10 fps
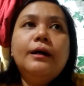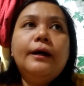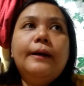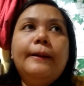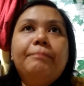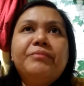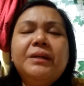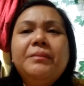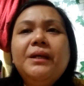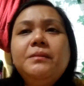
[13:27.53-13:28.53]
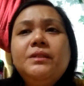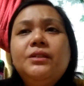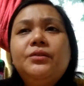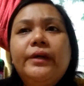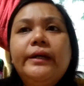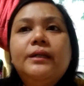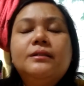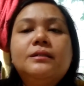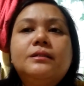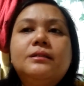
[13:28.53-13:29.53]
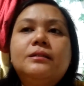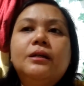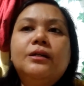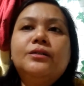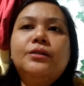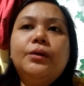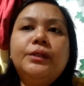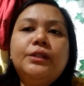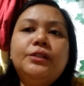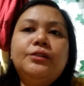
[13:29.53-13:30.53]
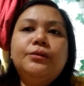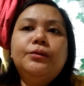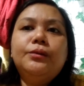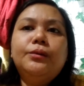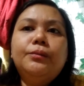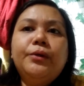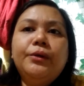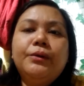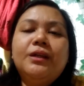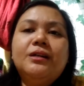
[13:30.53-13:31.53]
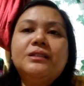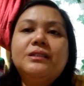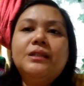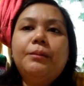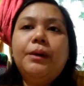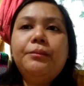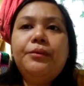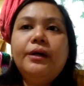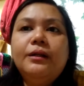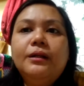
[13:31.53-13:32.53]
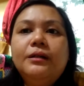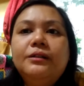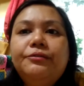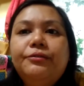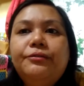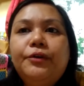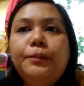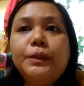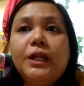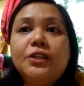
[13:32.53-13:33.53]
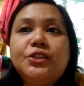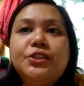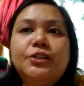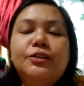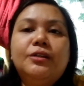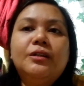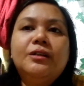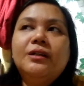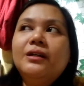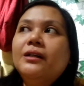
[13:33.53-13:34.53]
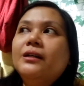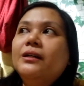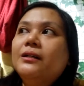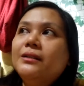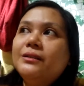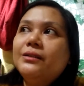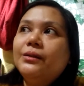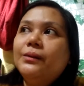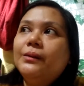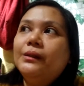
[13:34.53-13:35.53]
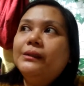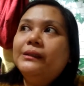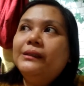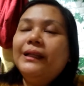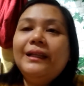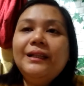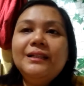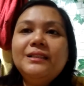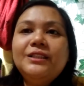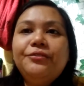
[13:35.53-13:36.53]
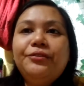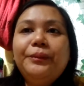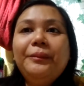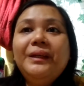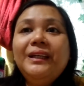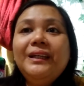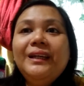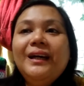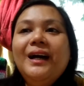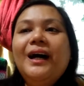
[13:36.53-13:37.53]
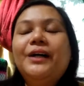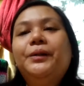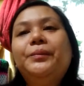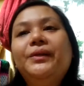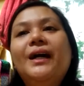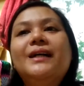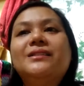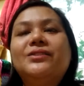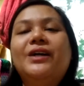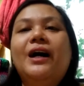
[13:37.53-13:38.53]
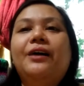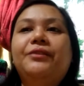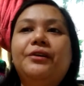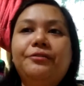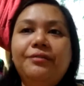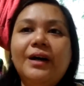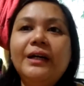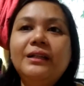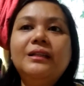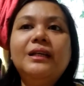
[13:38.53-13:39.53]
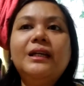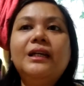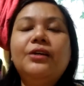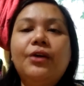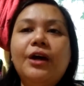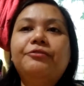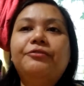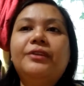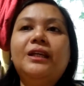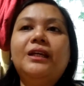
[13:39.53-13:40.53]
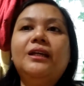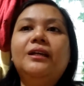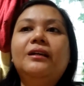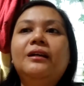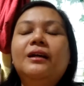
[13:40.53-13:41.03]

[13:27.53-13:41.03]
and sometimes it rains, so we needed to bring with us some umbrella for protection. So I think that's it from me. I hope you guys are having a fine day crafting,